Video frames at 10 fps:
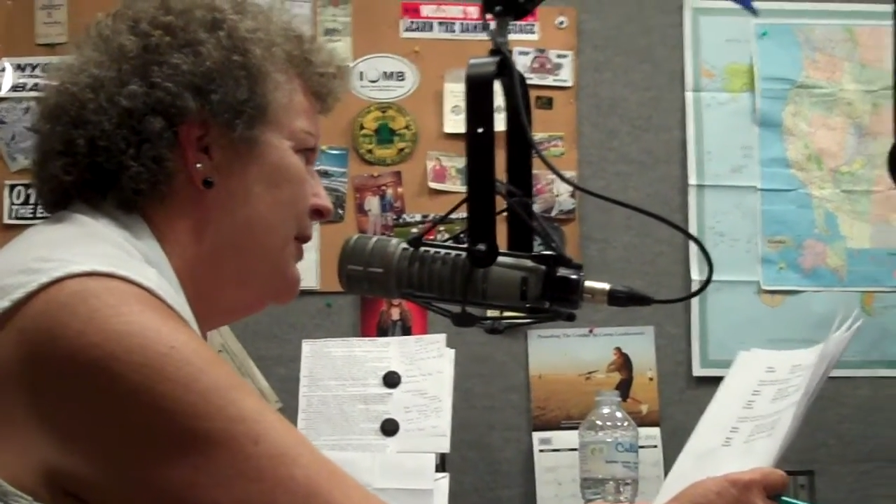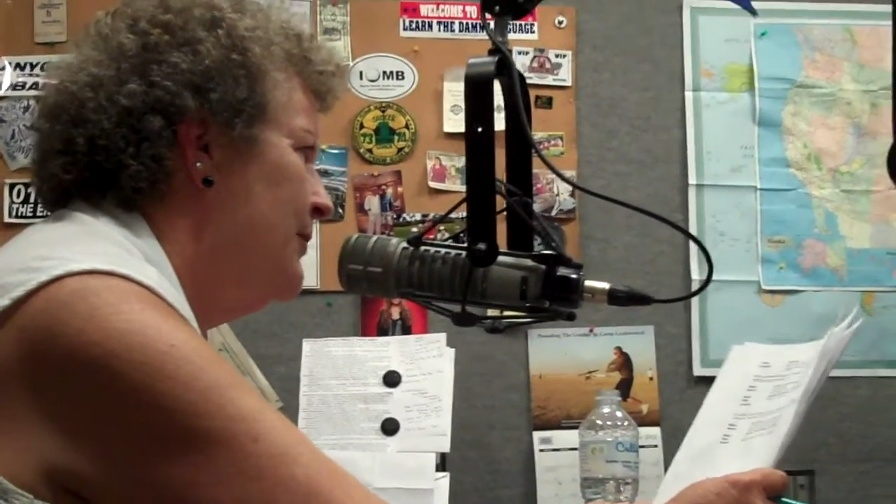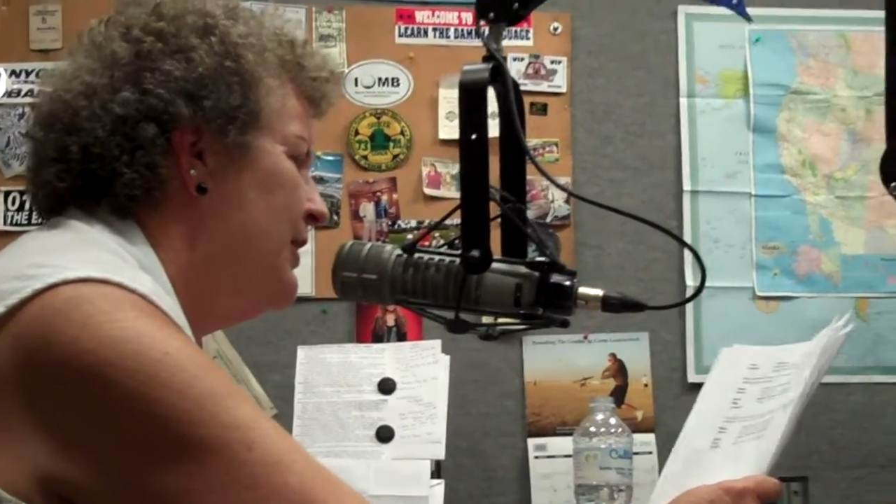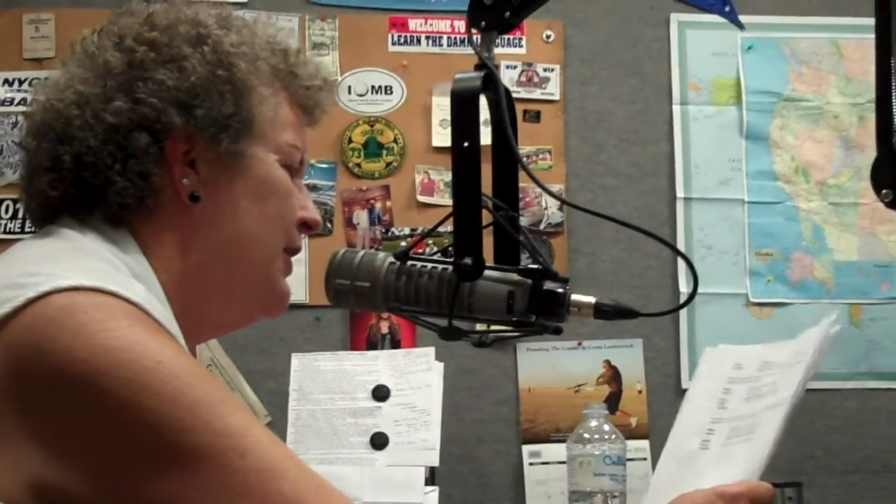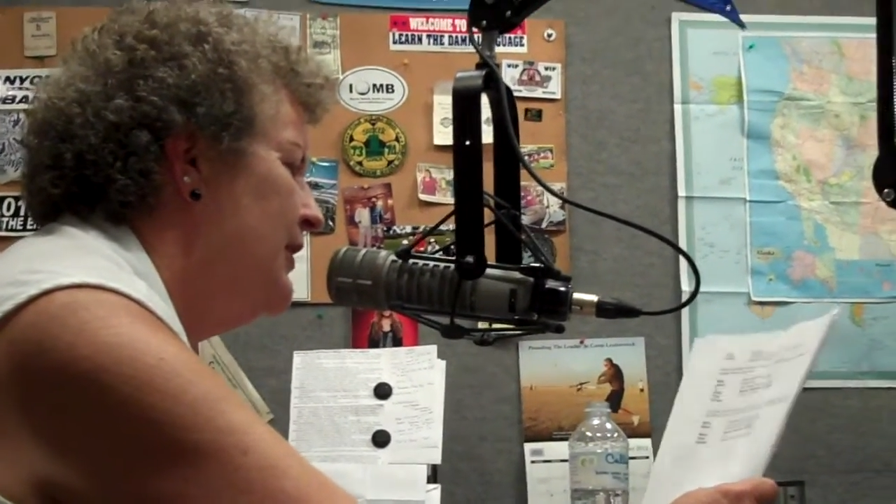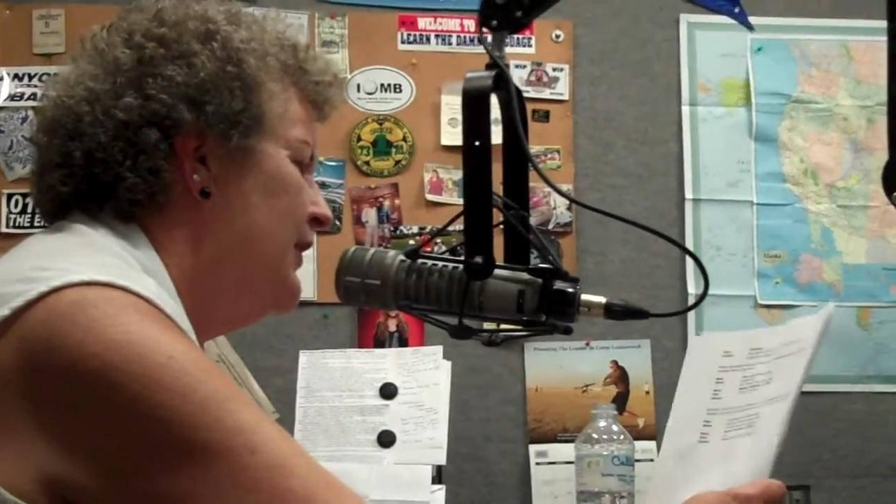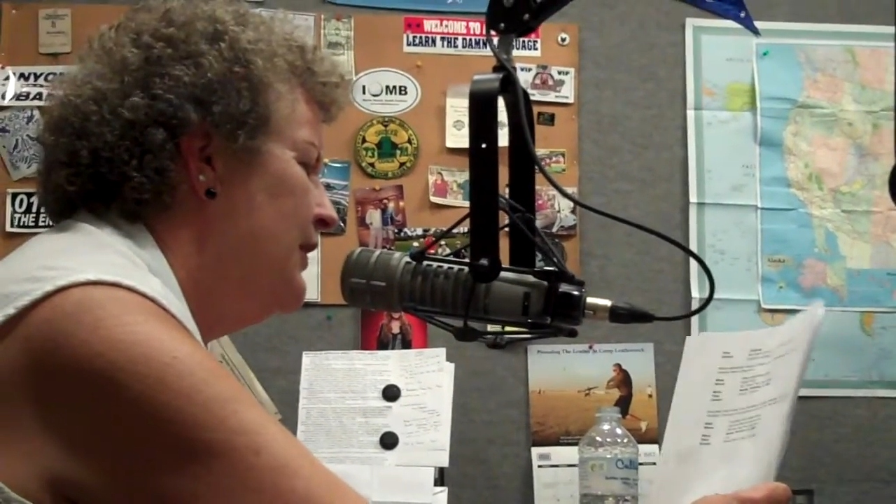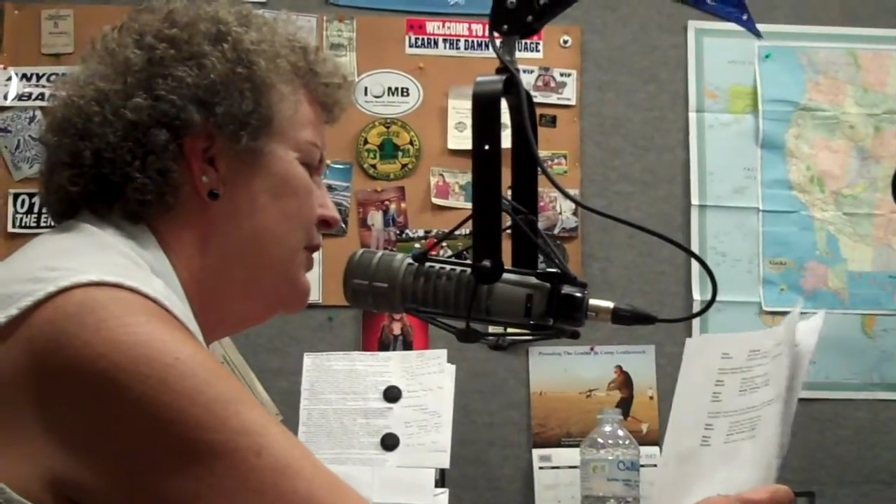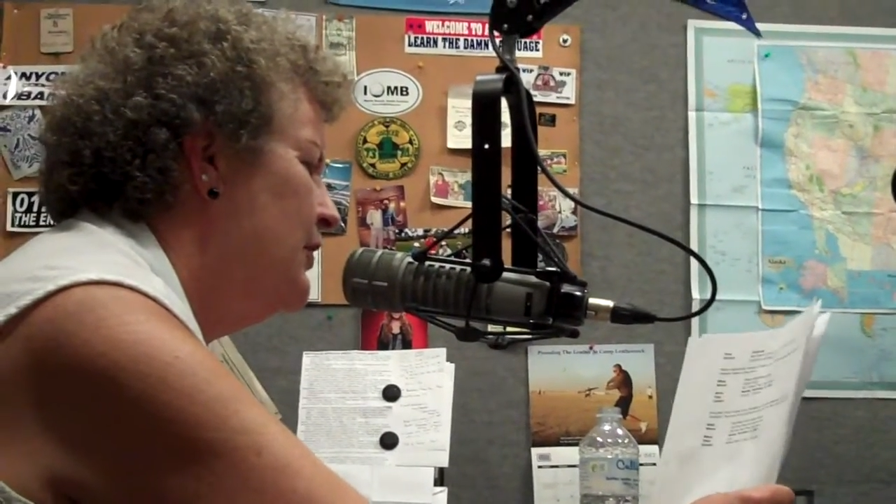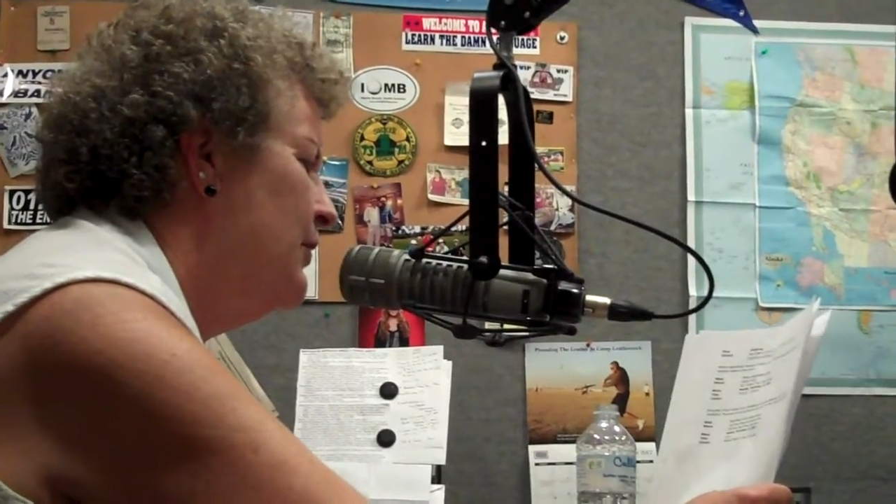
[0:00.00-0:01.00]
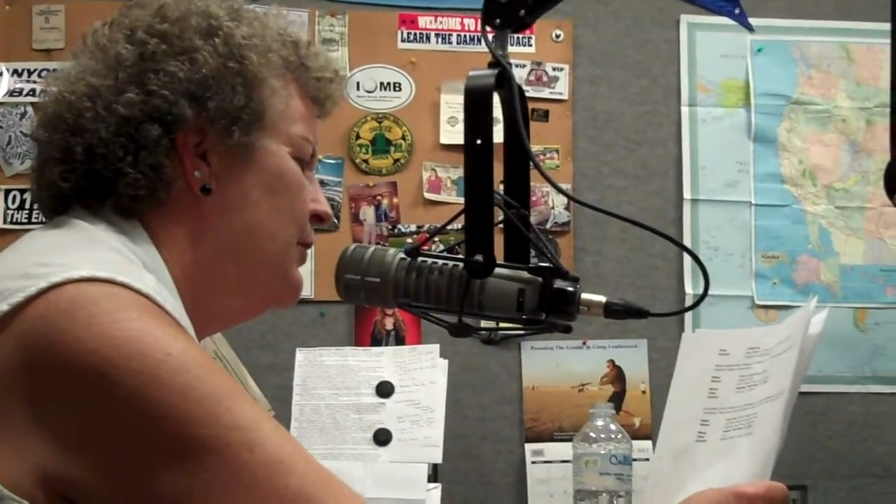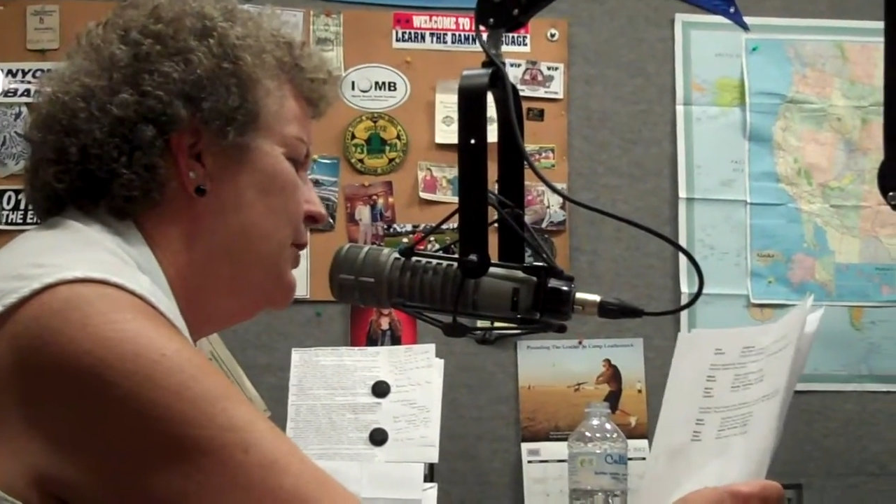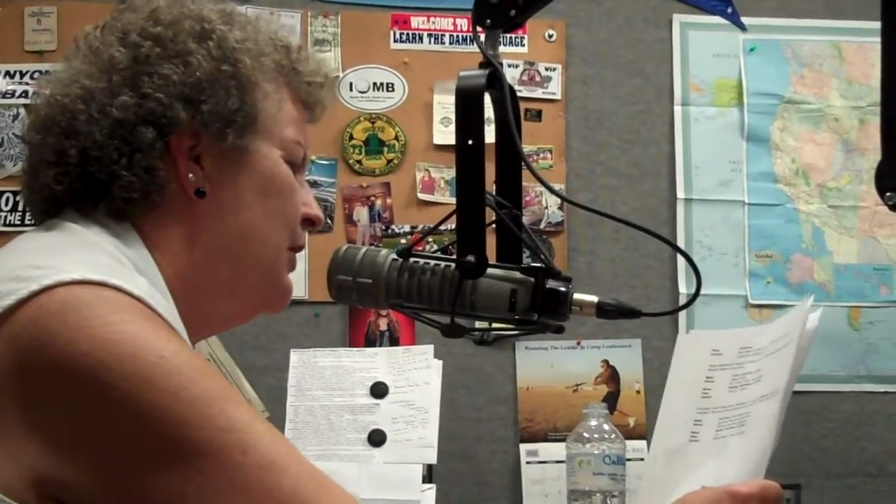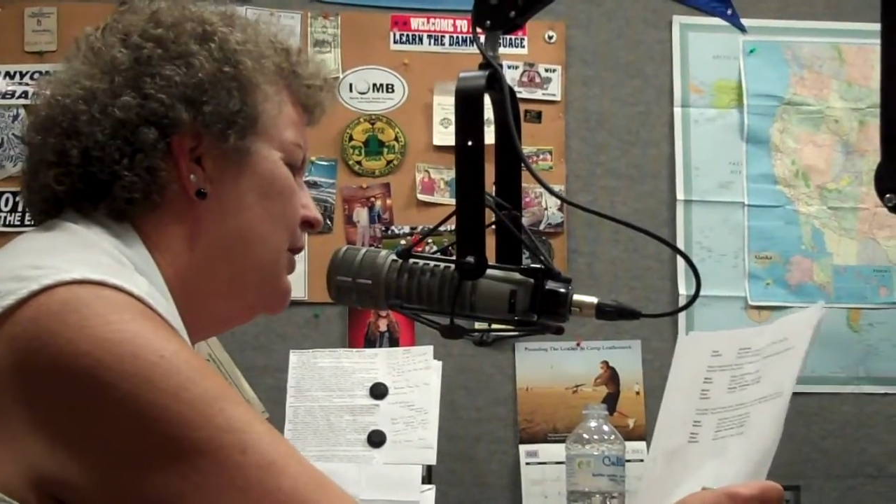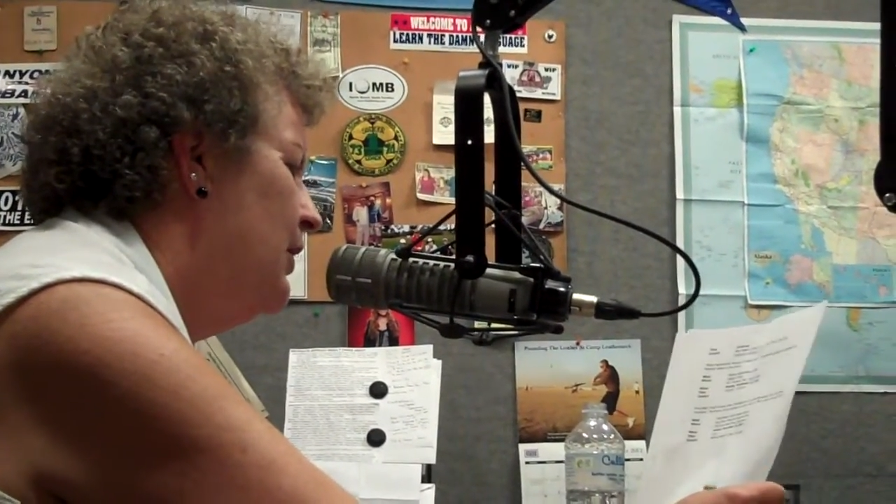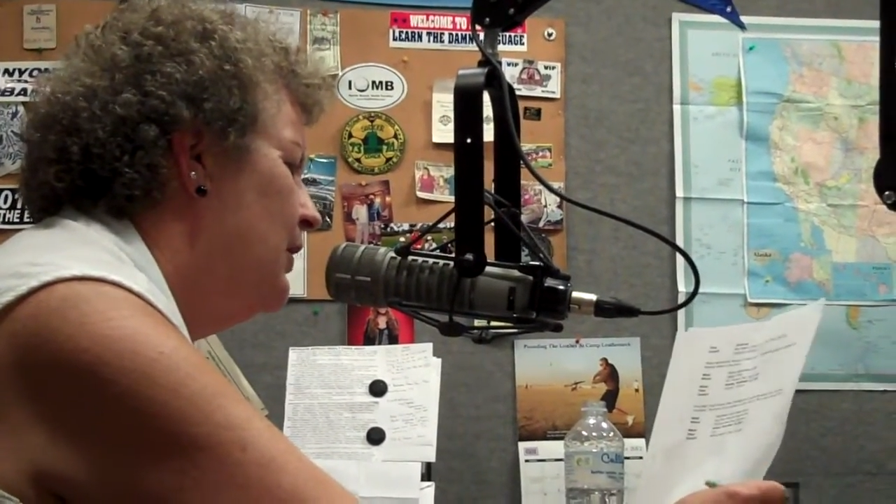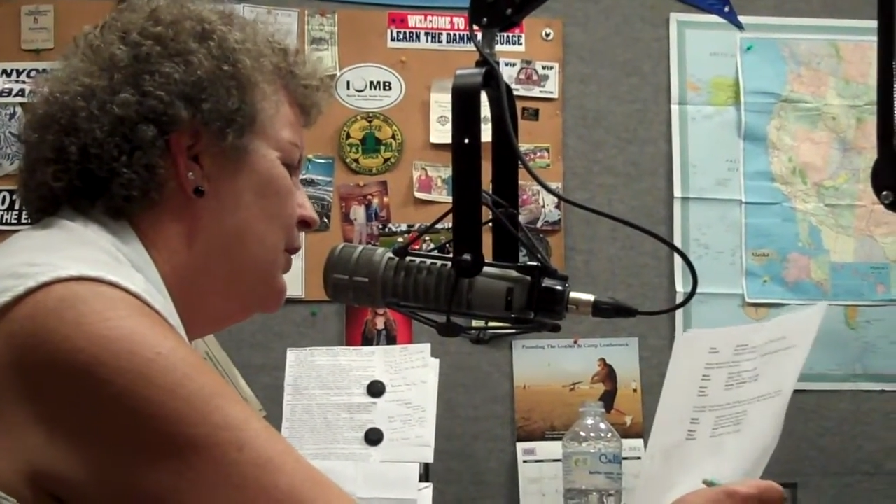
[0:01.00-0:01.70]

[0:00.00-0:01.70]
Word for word: That mean anything to you? Nope.